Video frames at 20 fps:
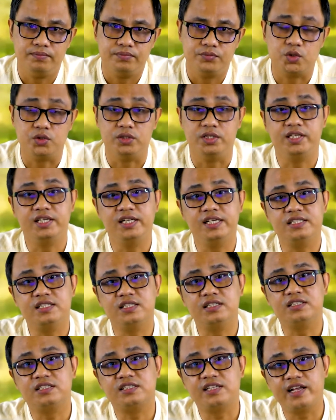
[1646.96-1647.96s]
The
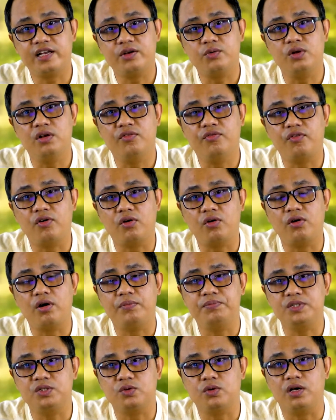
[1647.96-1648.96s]
decreasing trend will follow
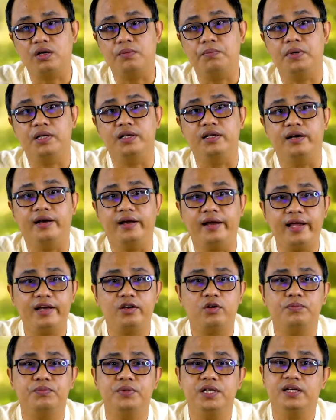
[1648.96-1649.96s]
upward, but the rate
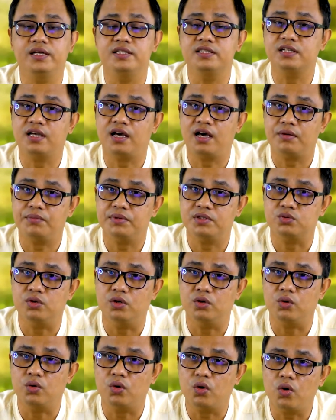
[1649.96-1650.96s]
of decreasing harvest will
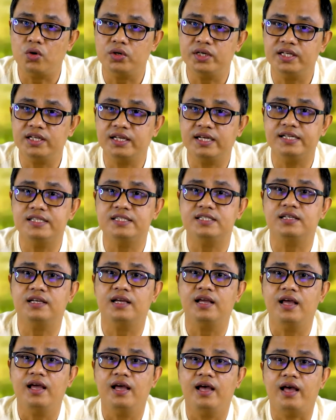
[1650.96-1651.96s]
go on increasing,
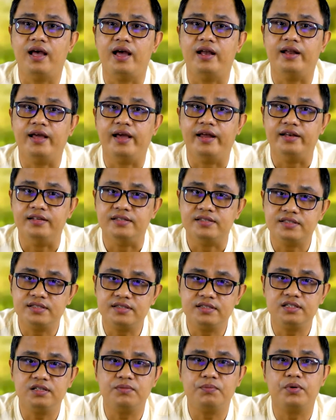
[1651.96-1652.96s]
and at a
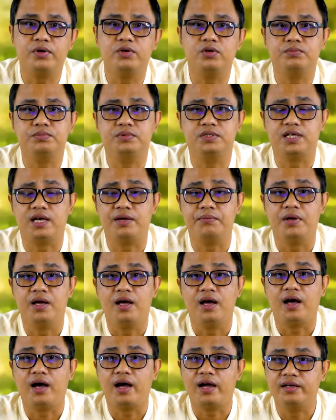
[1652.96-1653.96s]
certain point of time,
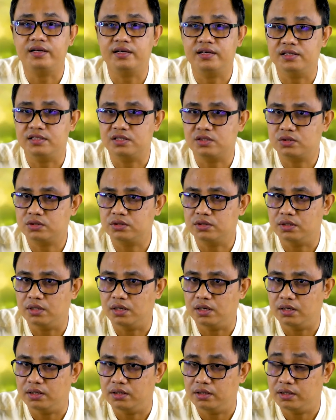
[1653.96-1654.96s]
either
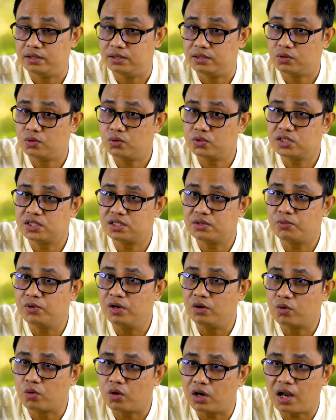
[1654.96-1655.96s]
that ecosystem
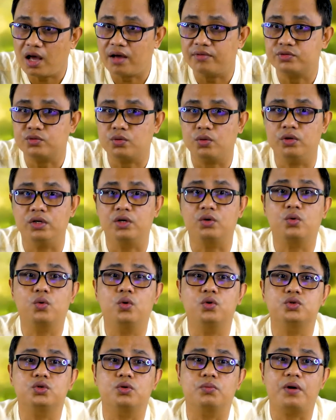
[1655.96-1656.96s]
will collapse or the
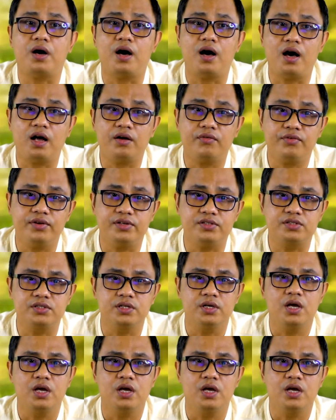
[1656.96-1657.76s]
cost of harvest